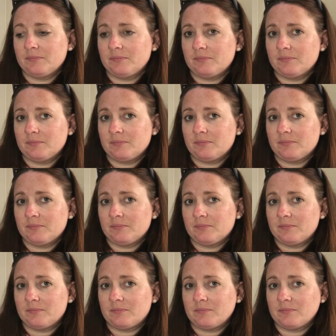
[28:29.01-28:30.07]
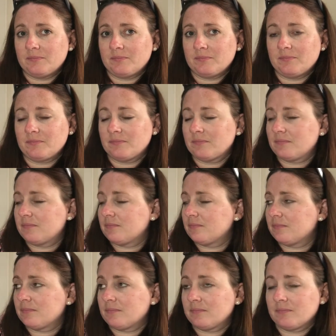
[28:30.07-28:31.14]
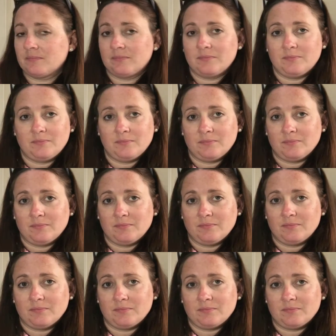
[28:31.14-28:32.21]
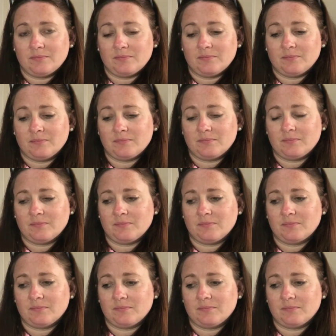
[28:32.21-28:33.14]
No words are spoken by the person on screen.